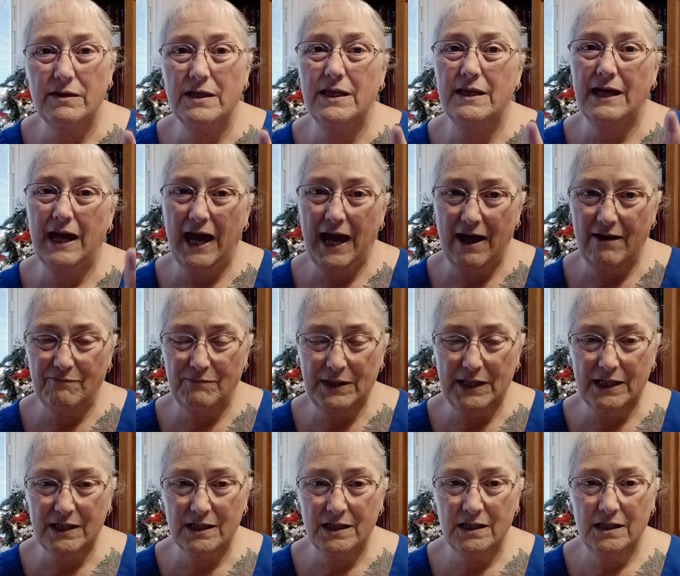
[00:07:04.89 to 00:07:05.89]
than they have
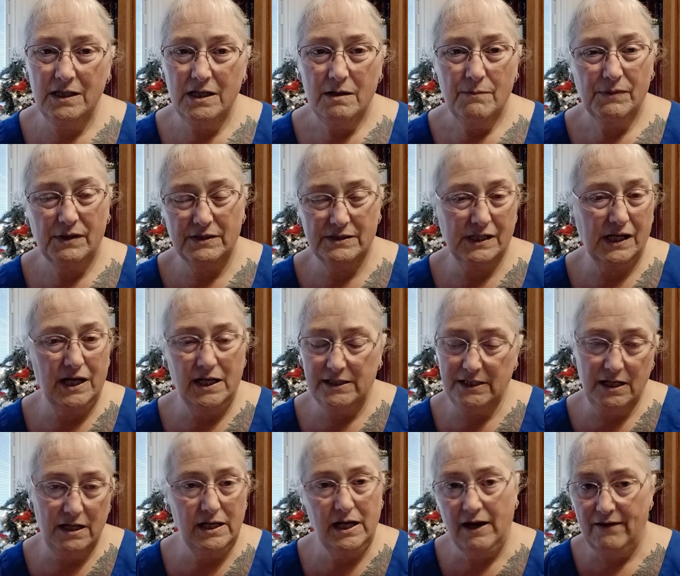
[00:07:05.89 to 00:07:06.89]
been. Because I got to
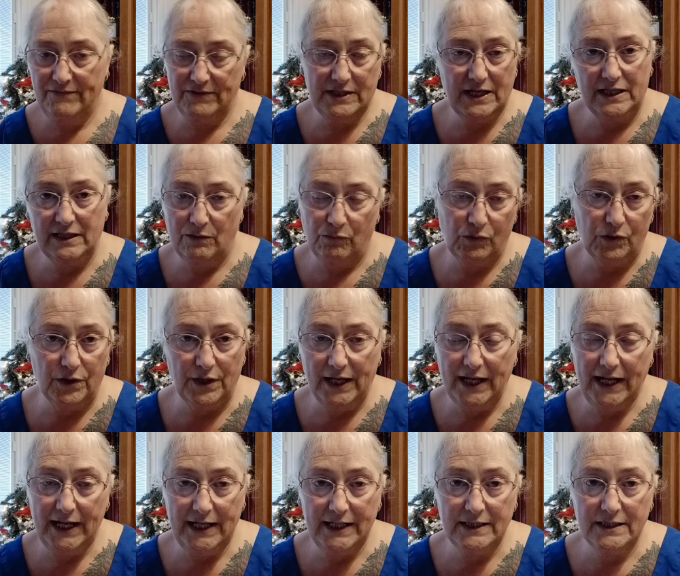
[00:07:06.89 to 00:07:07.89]
tell you everything that we're going to
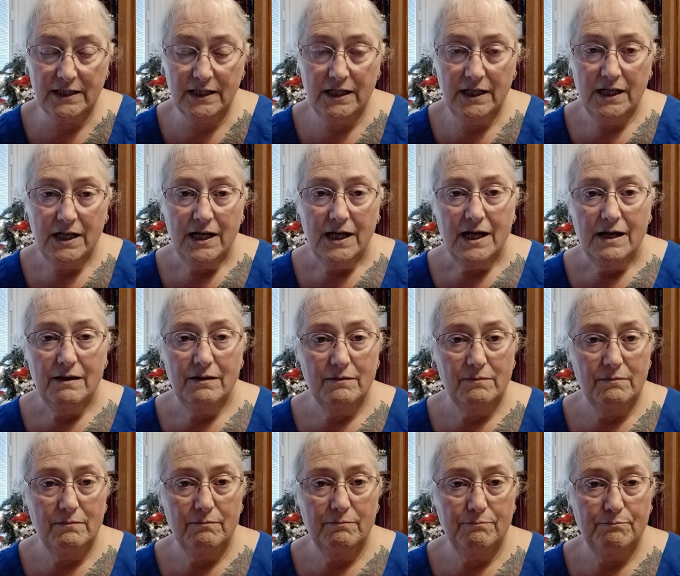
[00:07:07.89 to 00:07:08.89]
eat.
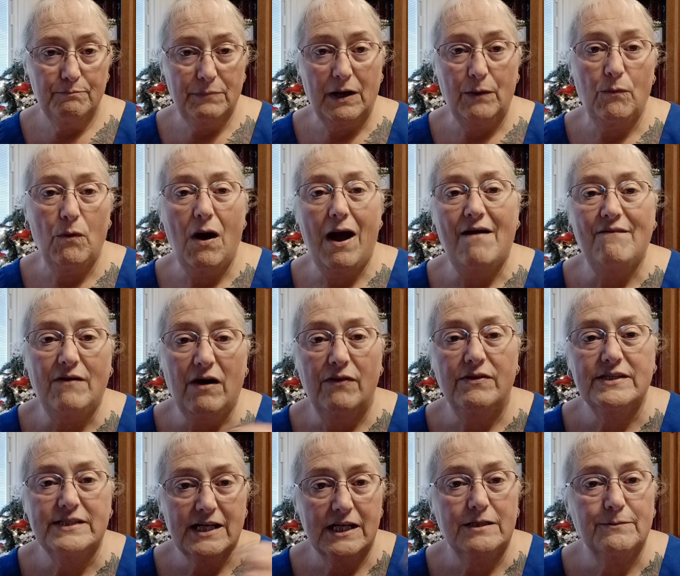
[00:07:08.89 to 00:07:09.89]
But I won't have all
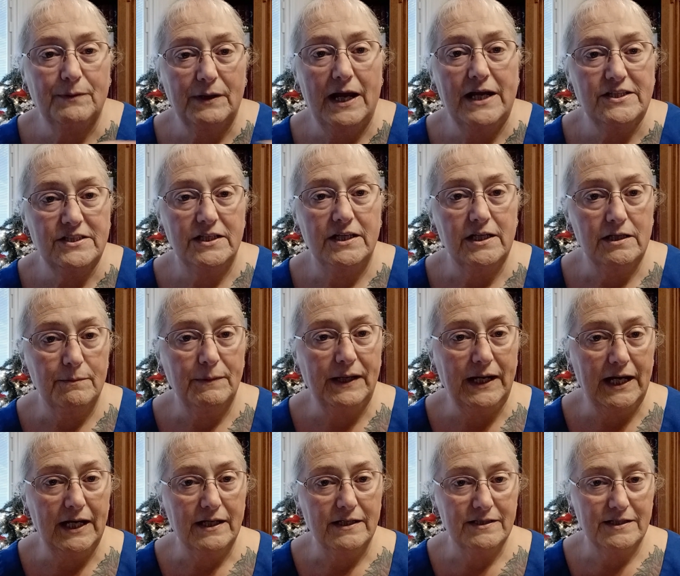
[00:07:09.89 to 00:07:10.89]
this explanation in the
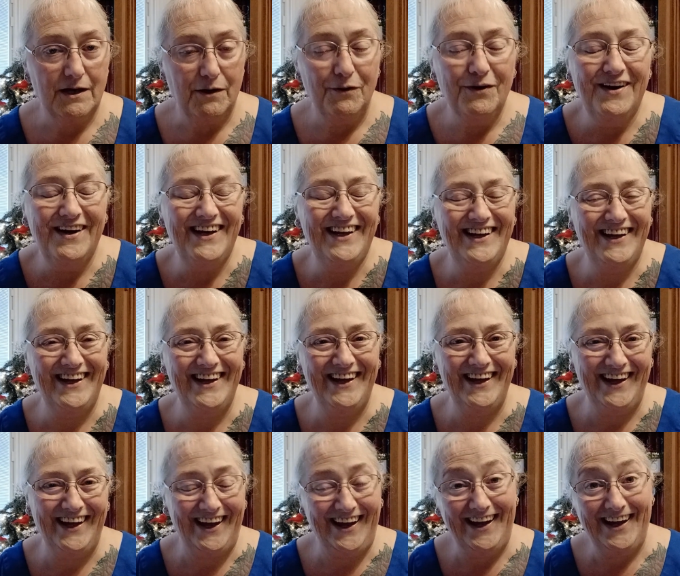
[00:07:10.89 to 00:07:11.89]
beginning. So
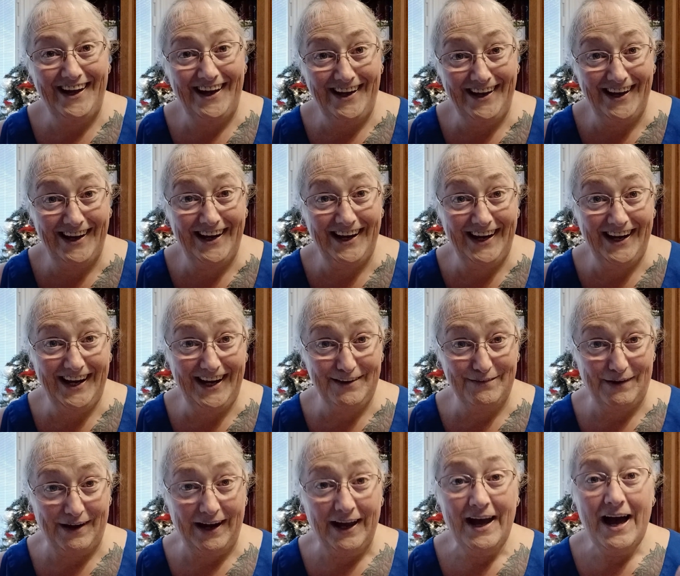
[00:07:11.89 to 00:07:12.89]

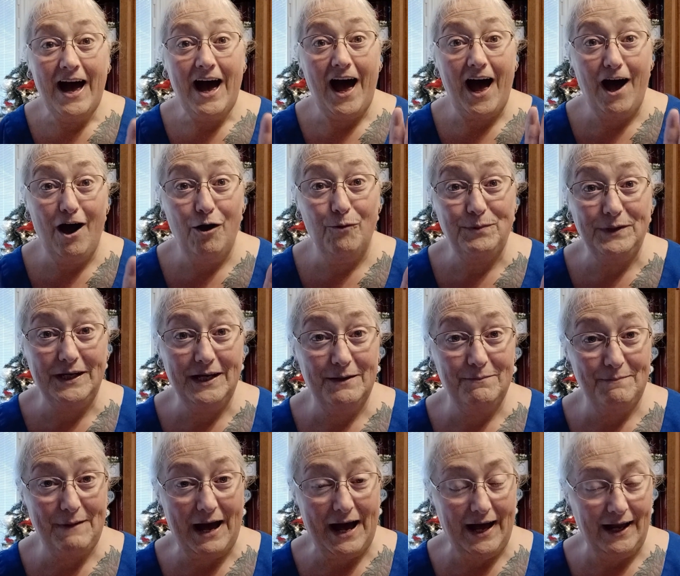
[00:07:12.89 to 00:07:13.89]
anyway, I hope you didn't
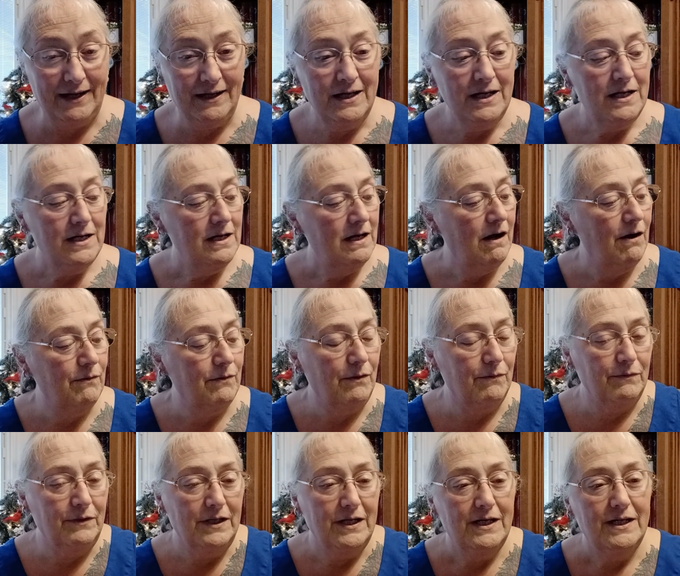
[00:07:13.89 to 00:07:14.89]
mind. Hold
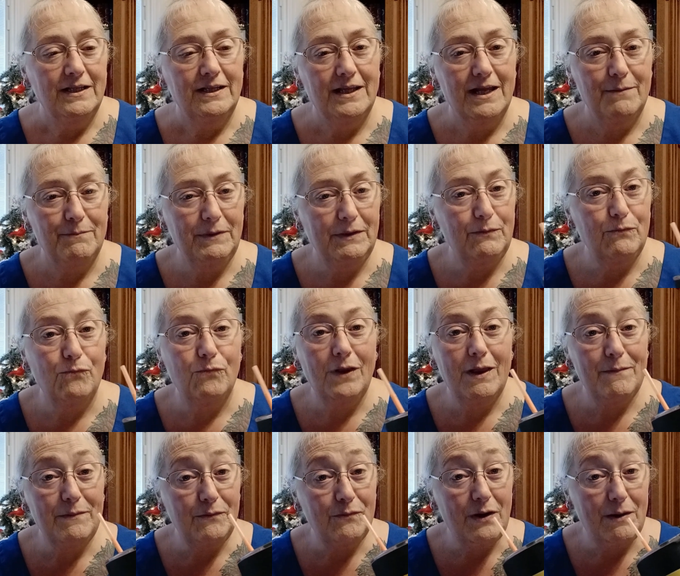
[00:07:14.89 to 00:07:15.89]
on. Let me
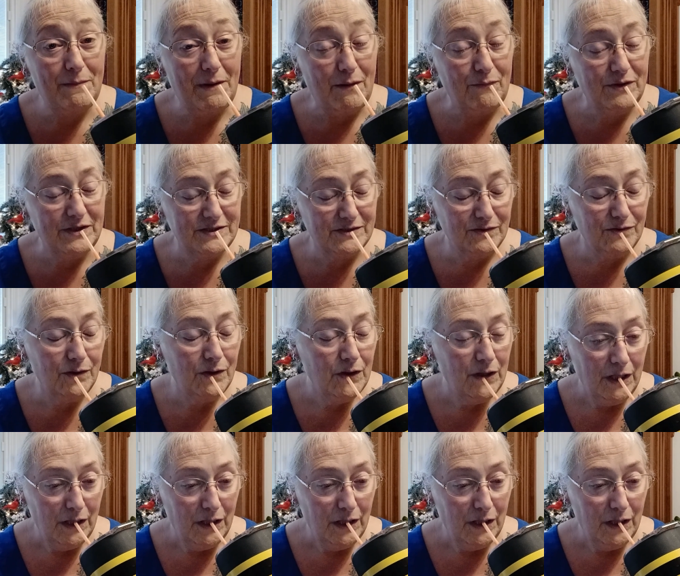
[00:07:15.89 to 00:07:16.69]
wet my whistle.